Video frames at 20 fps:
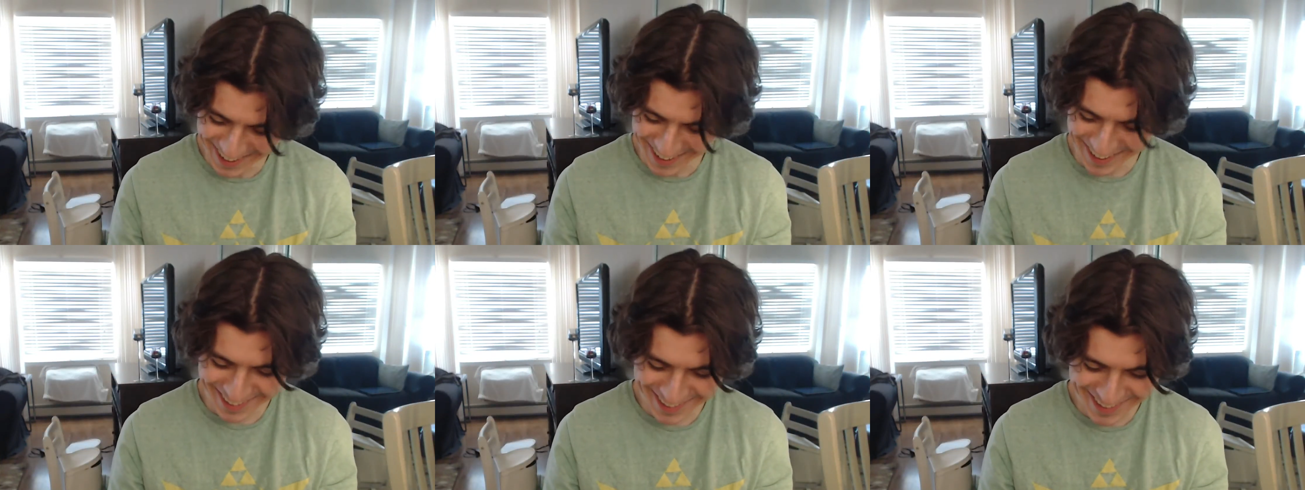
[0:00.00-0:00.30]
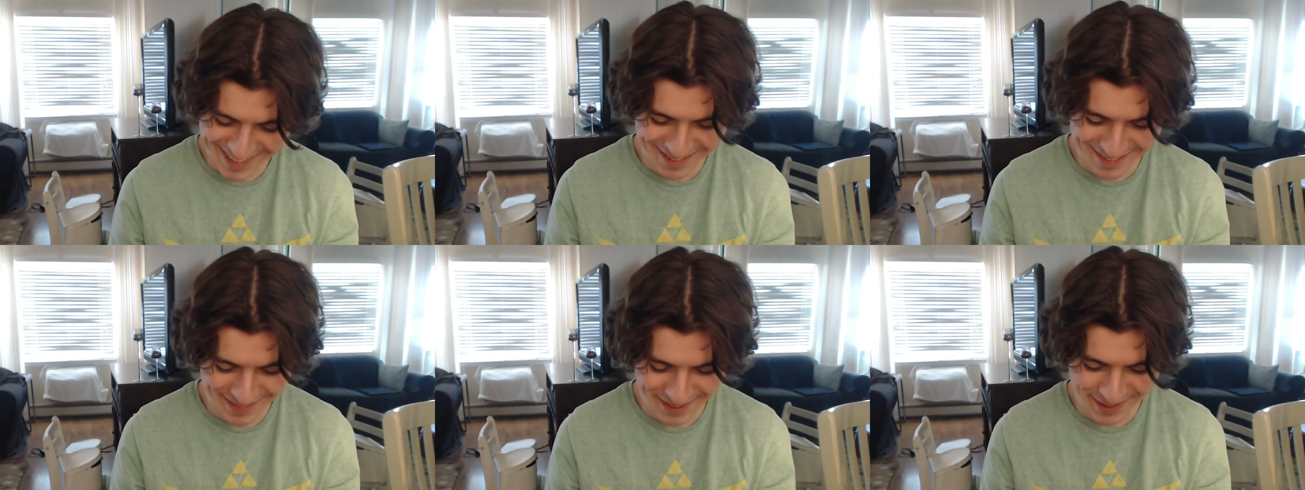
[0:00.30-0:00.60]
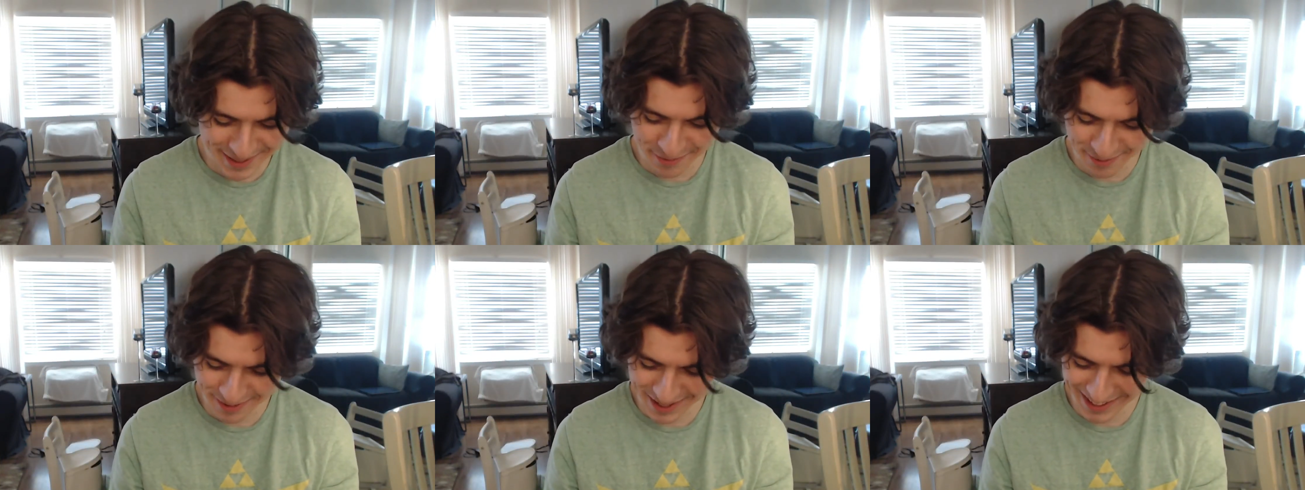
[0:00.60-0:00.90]
This
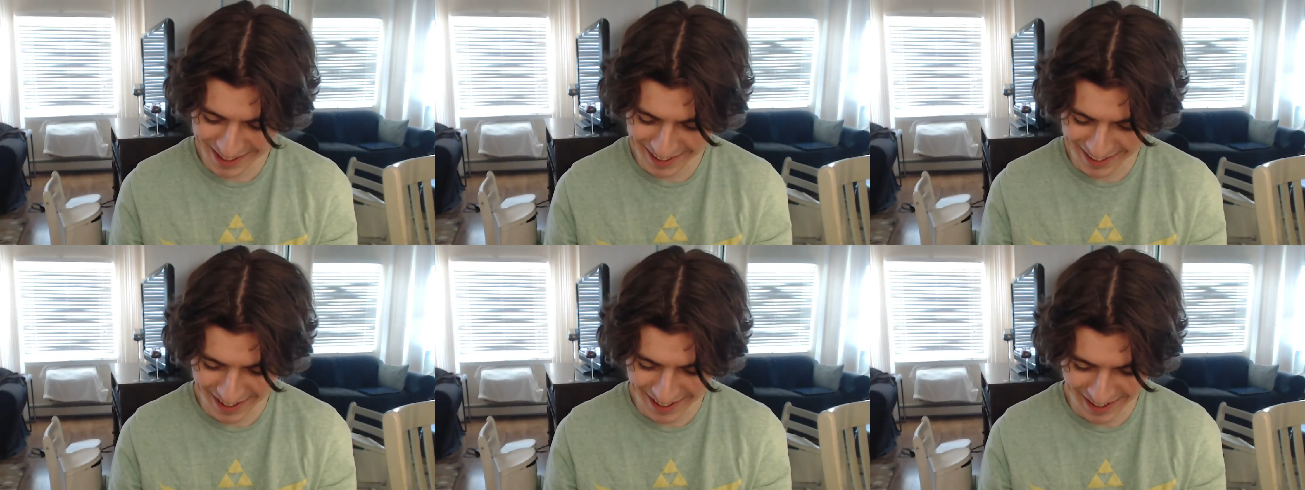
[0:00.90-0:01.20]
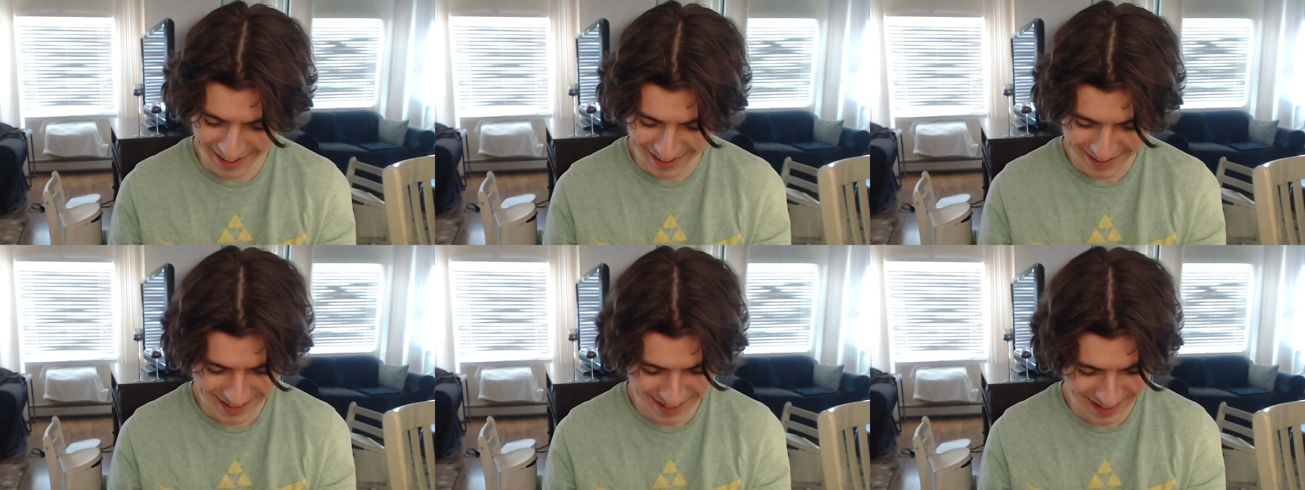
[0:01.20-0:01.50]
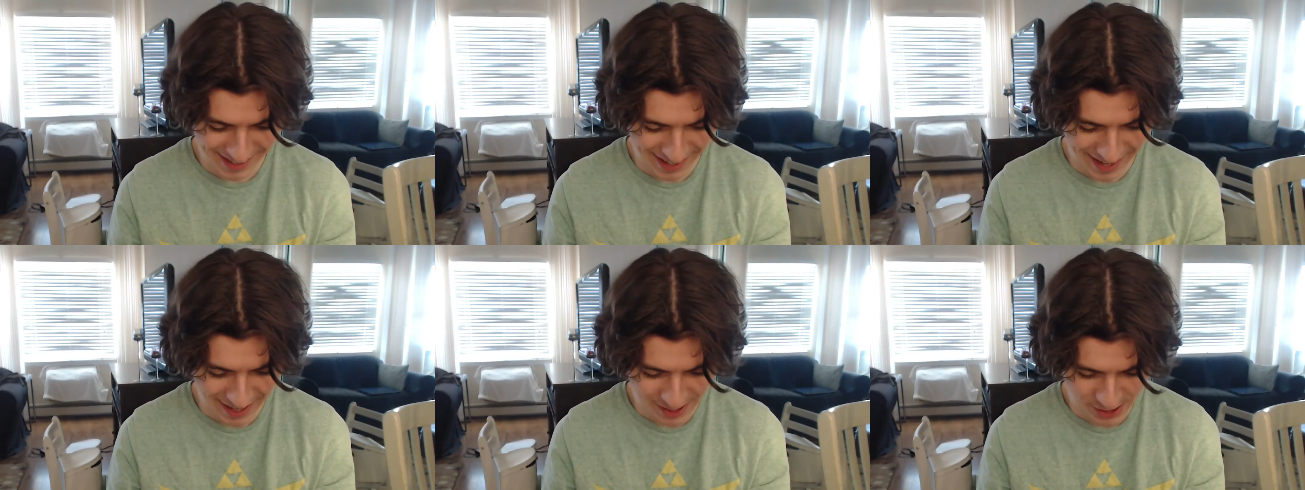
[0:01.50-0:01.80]
feels really nice,
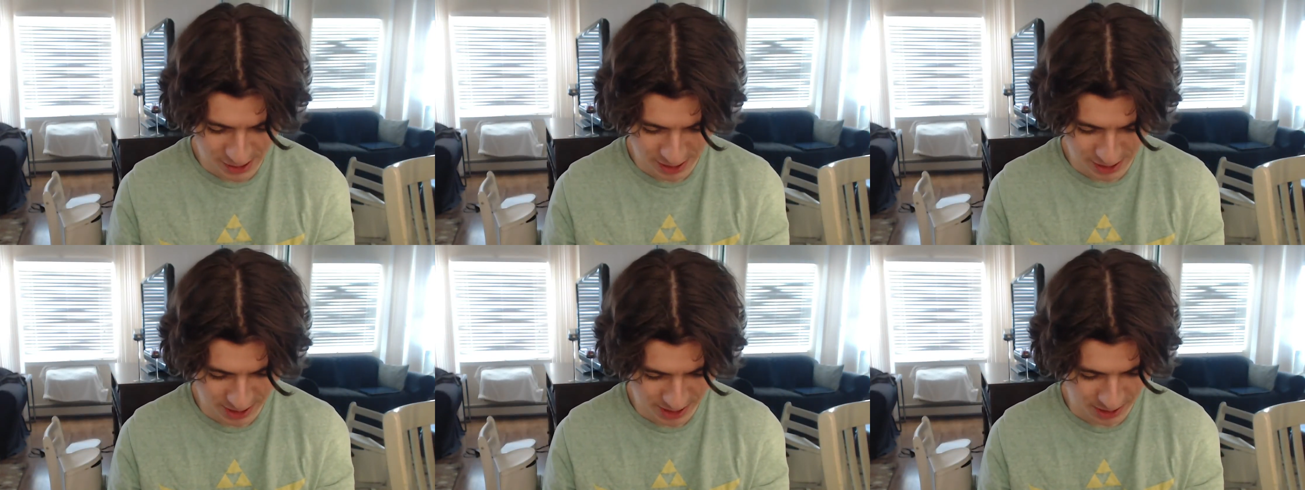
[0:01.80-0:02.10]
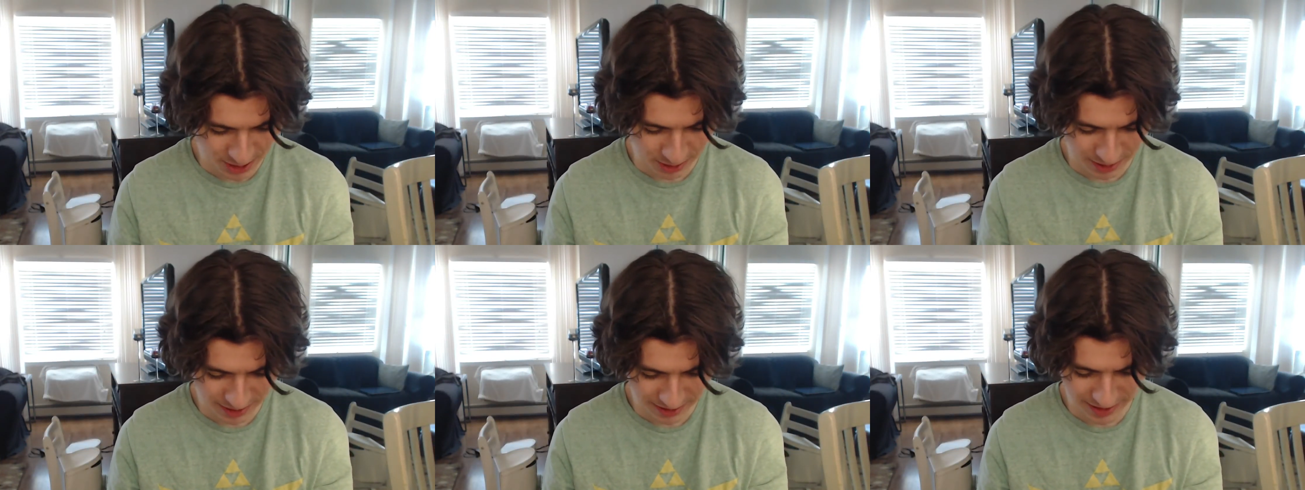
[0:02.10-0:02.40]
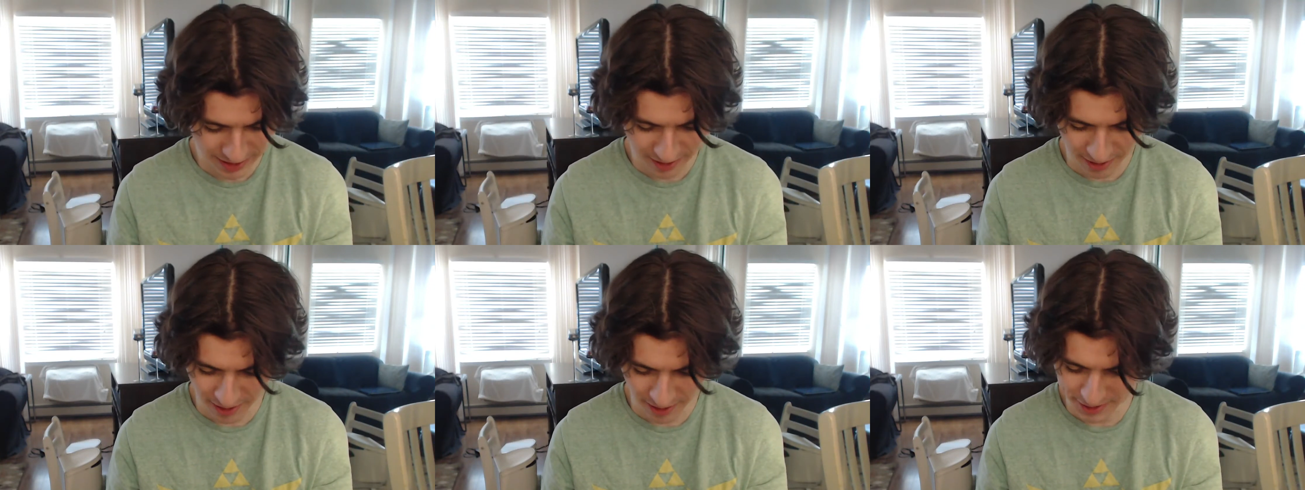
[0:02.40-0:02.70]
like actually just holding
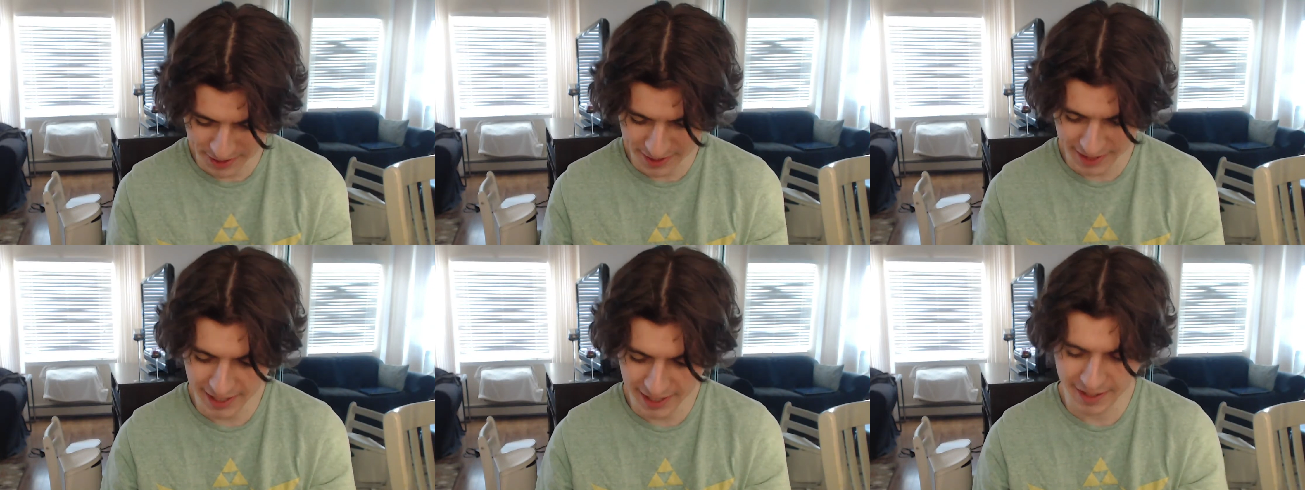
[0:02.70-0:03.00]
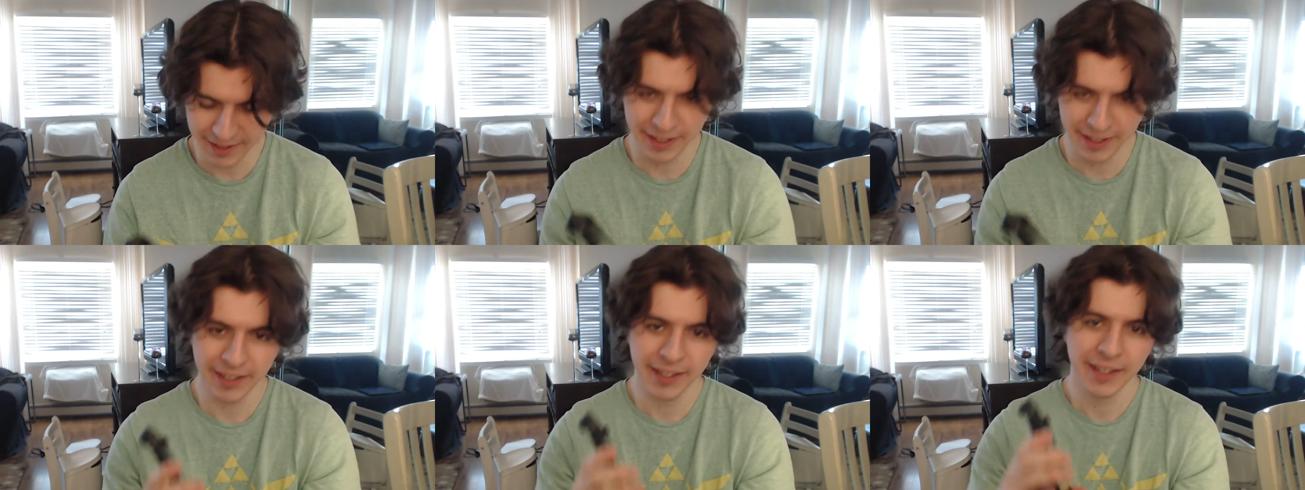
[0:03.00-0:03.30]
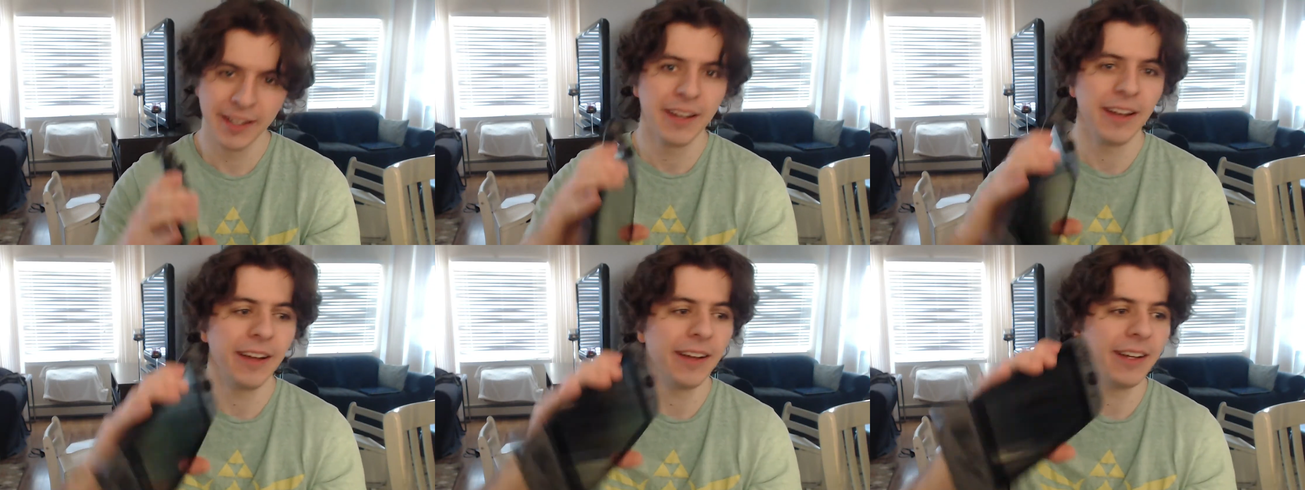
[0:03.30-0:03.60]
it all together.